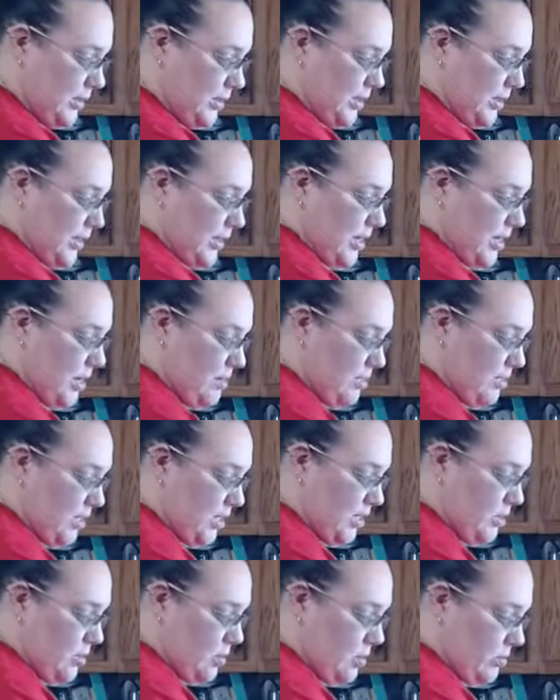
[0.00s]
and I'm going to
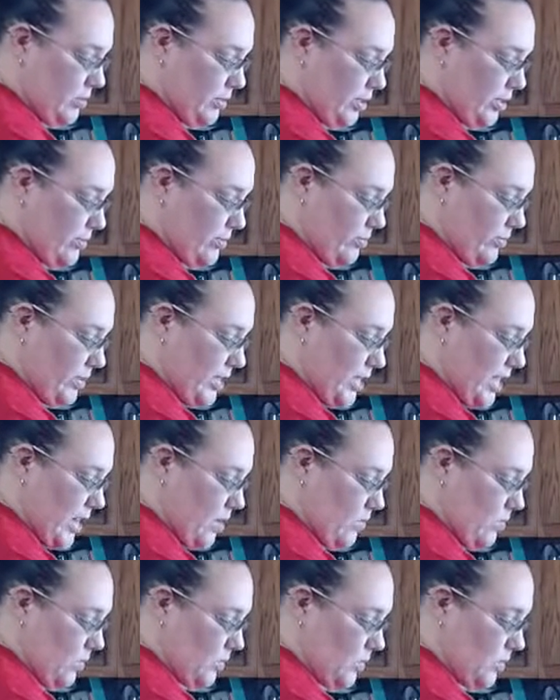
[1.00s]
go up to 3
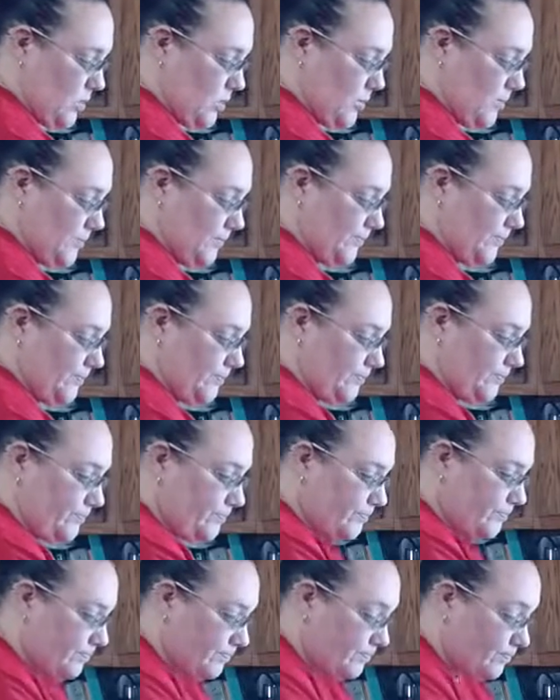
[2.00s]
hours.
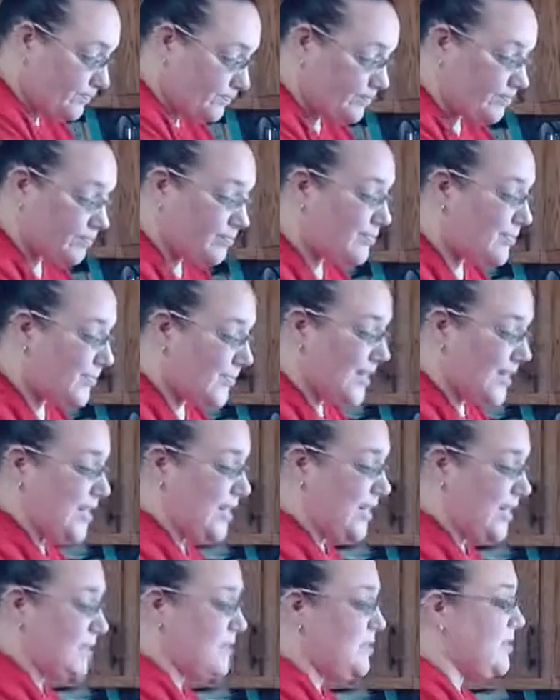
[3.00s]

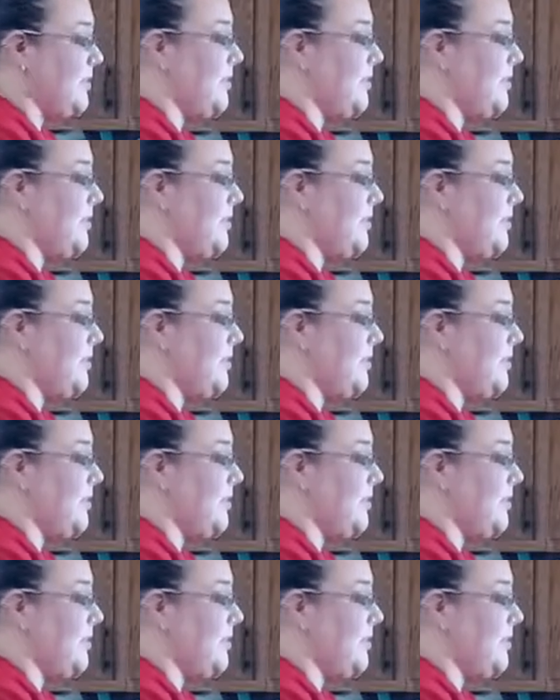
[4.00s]
And it's going to